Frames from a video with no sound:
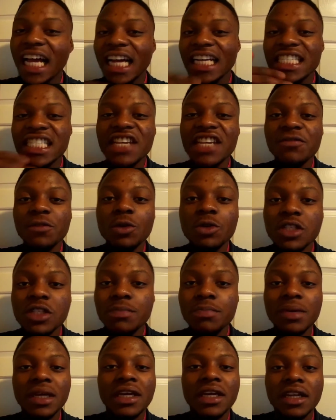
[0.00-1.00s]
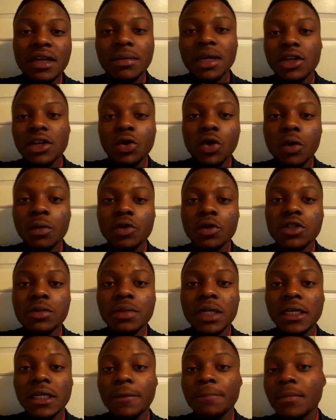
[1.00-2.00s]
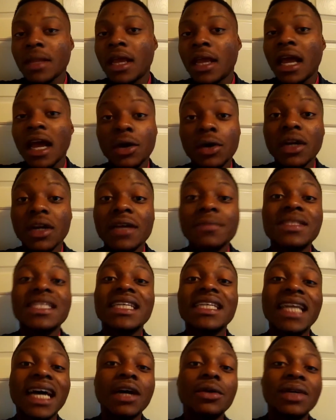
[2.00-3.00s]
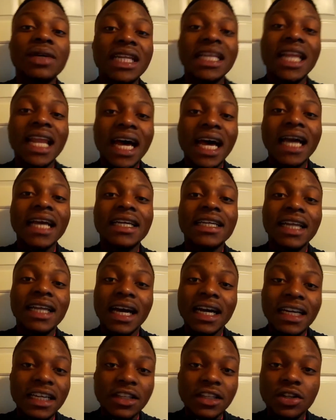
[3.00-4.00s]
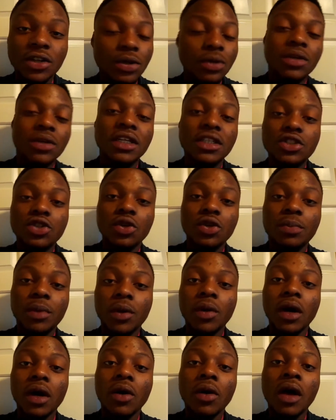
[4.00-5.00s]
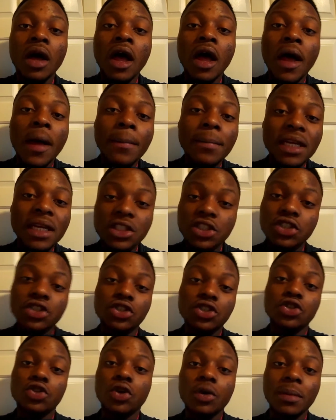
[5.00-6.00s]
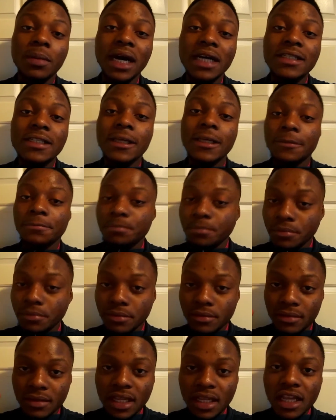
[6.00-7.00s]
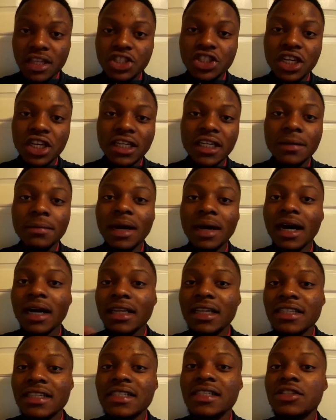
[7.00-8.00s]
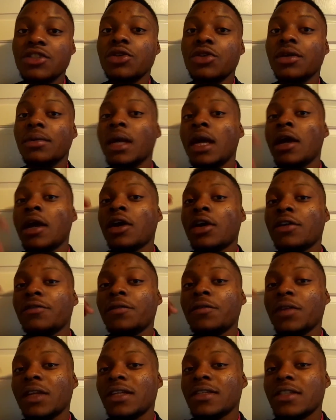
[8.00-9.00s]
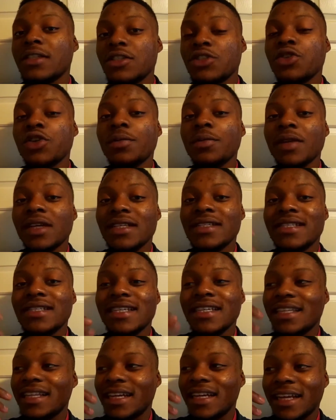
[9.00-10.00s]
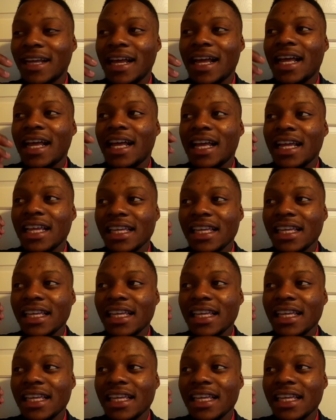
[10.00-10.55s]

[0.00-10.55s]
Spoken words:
like as if you're spitting them at normal speed. A good MC that I really like, that can do this super well, Mr. Traumatic. Check him out, listen to him. If you listen to him, you can see that